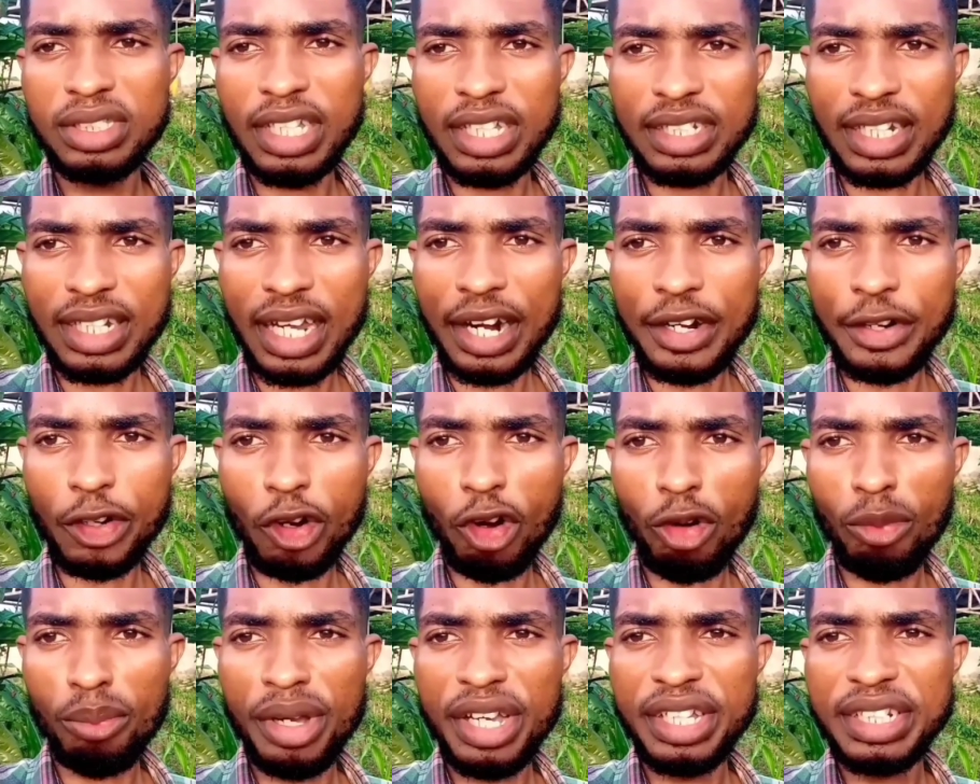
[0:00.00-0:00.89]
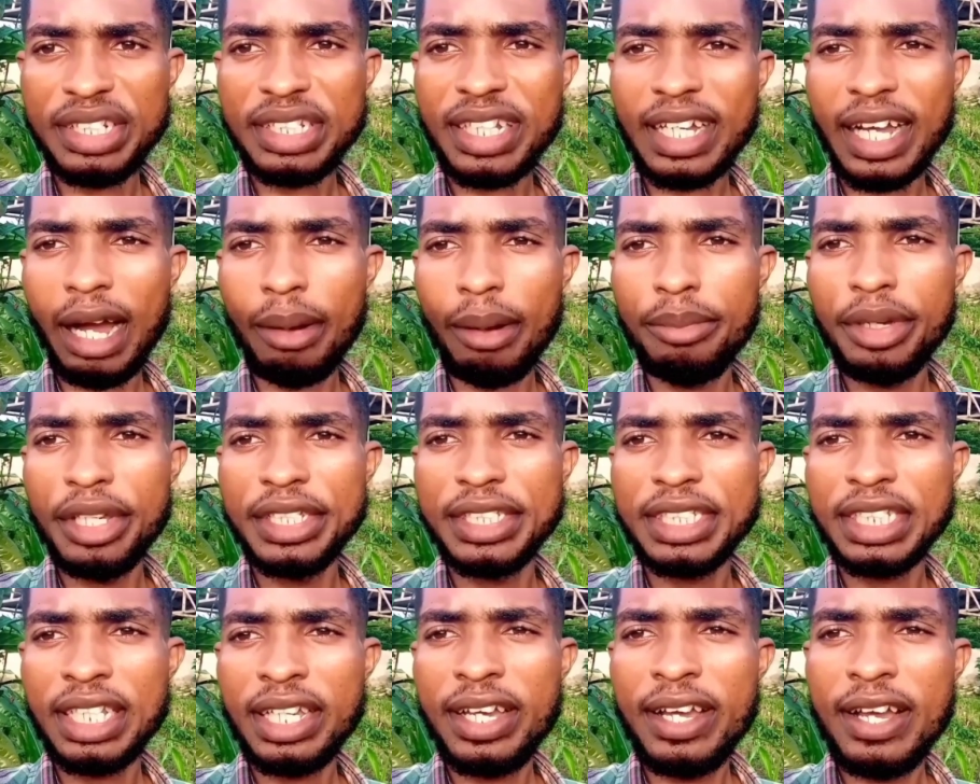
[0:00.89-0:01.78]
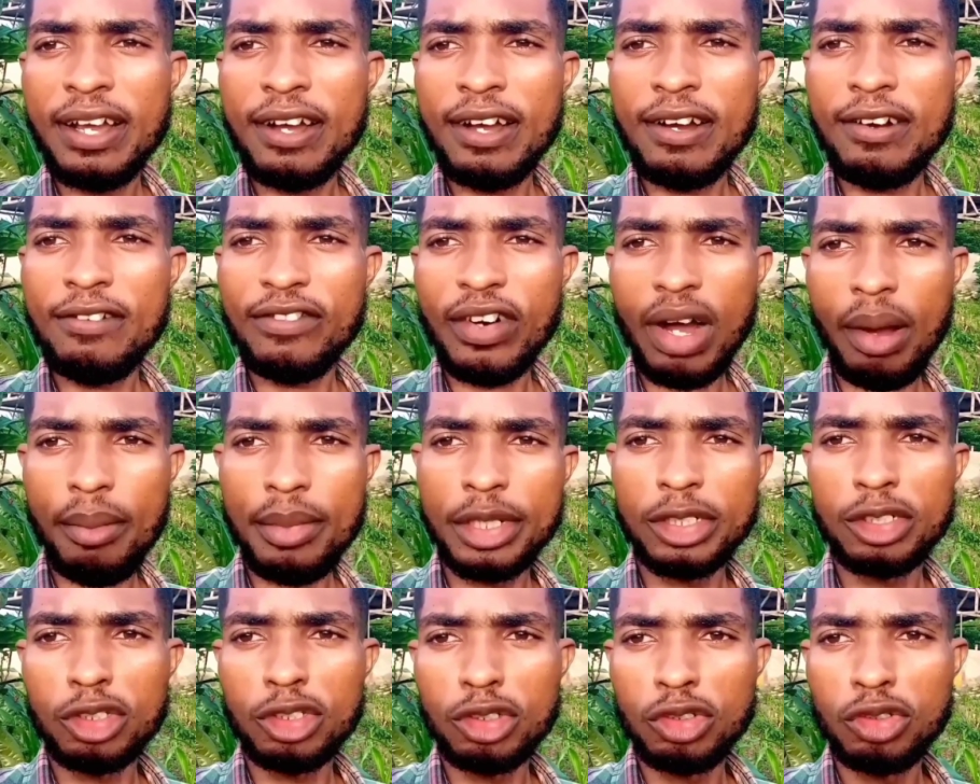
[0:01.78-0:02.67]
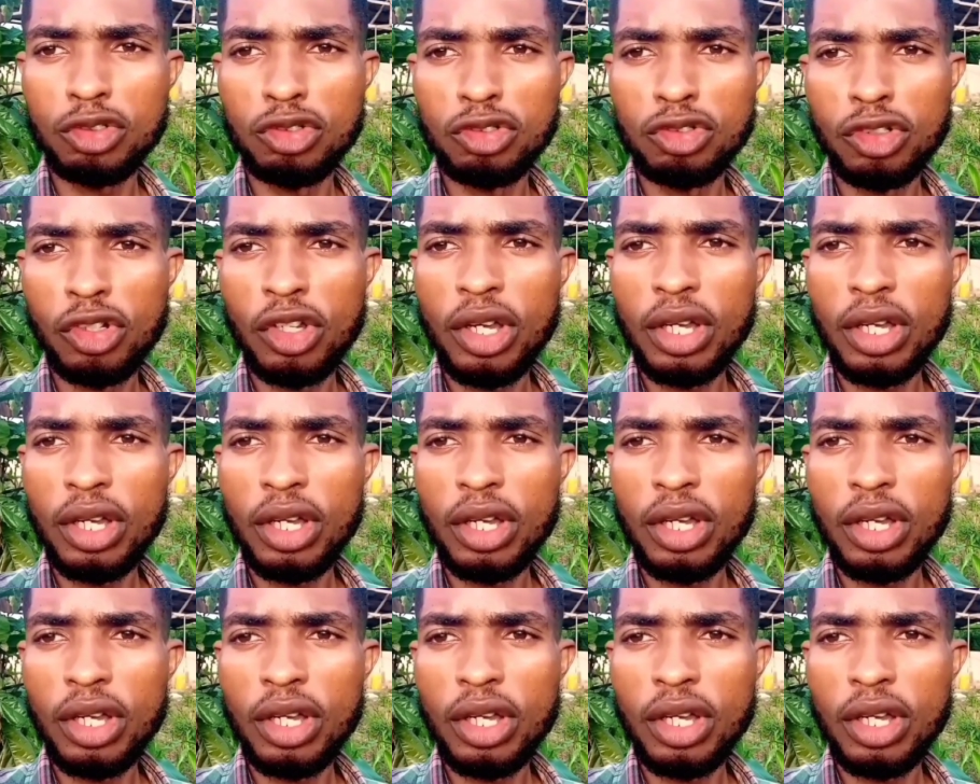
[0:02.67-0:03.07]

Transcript: then I recommend cabbage farming to you.